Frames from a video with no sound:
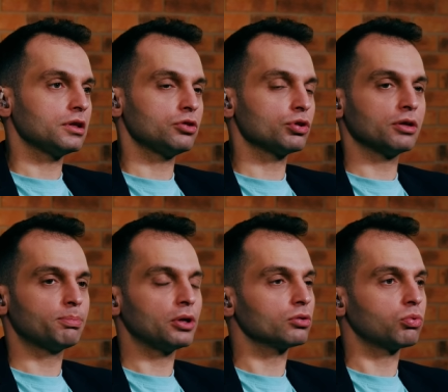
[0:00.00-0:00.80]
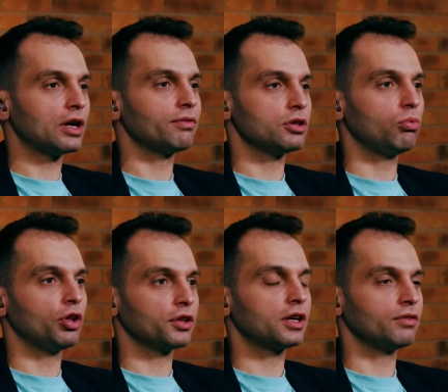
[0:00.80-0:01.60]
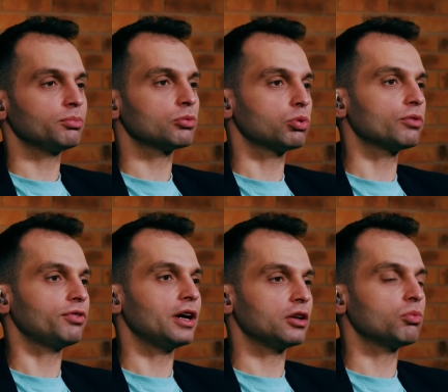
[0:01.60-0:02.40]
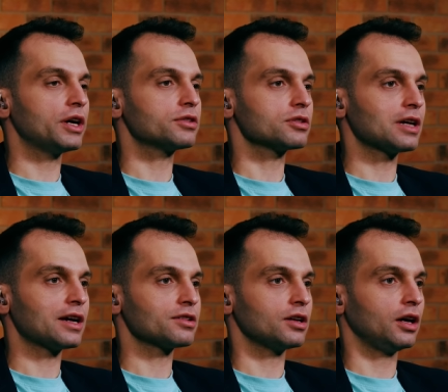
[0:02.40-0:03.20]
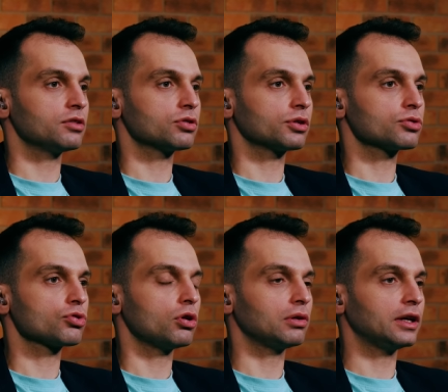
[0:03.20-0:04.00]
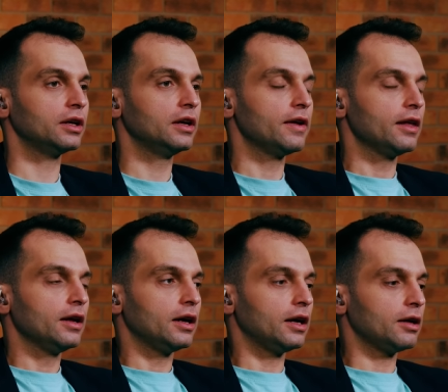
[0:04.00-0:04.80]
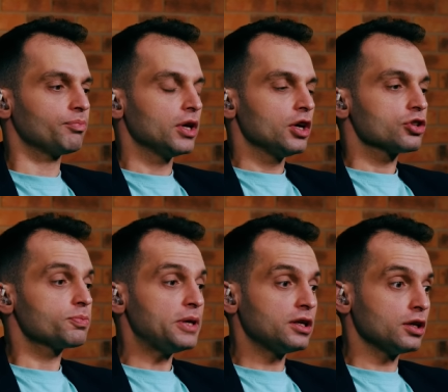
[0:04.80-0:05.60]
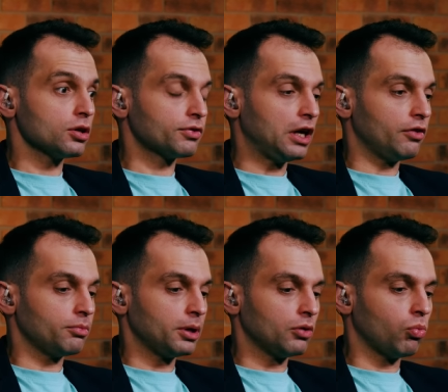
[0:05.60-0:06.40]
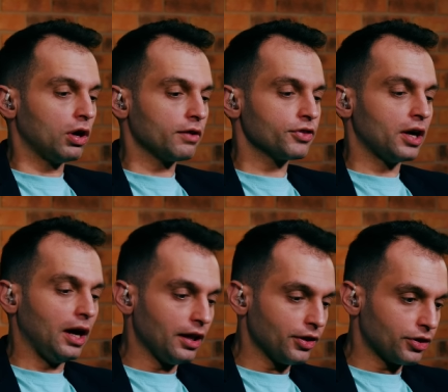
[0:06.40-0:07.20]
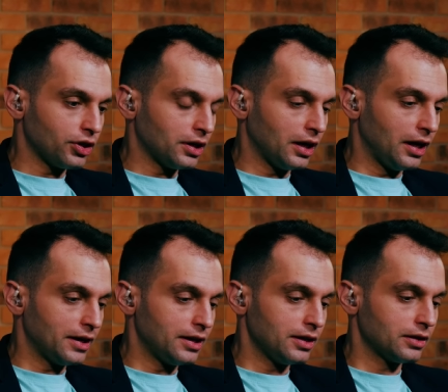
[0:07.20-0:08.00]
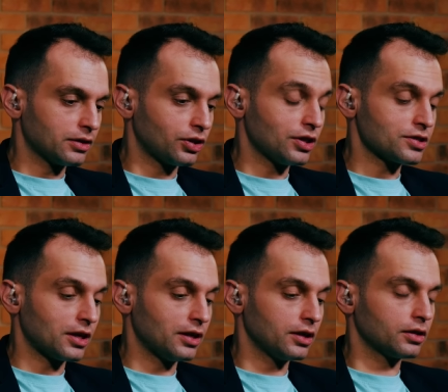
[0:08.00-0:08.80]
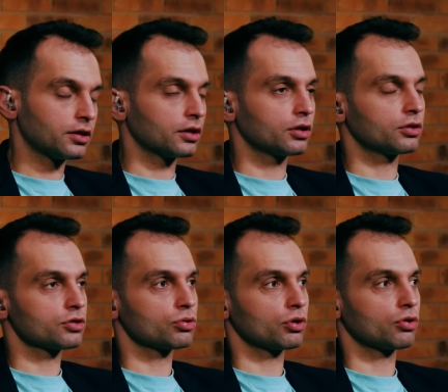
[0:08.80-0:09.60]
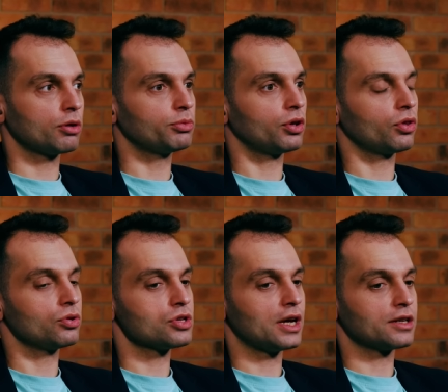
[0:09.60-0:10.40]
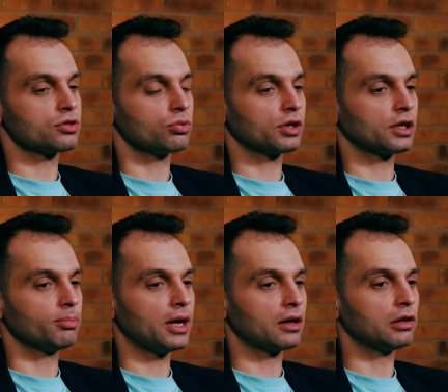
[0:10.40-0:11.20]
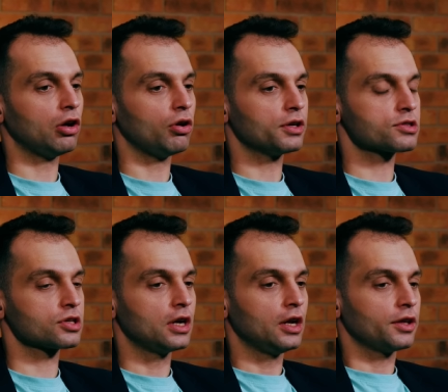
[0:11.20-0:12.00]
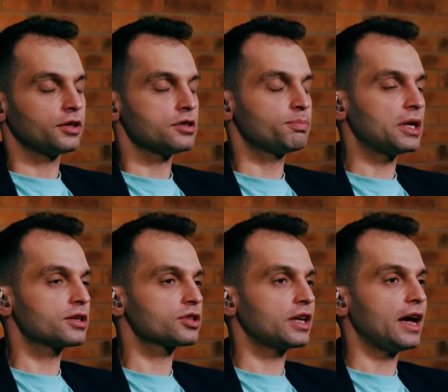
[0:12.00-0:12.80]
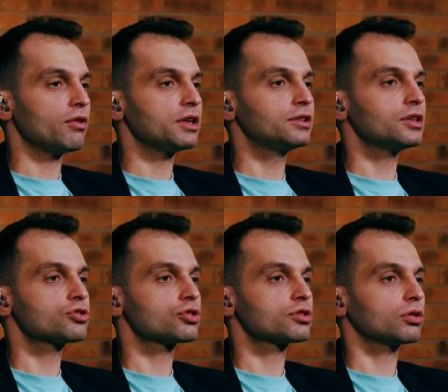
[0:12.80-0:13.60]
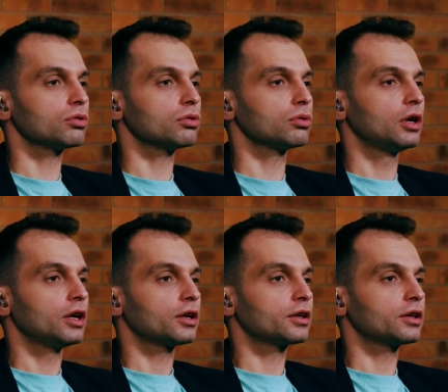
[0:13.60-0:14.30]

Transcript: you can build whatever you want the government will find a way to tax it and to control it um, speaking of government one of the other thing i he- things i hear the the sort of crypto enthusiasts talking about a lot is these big scary digital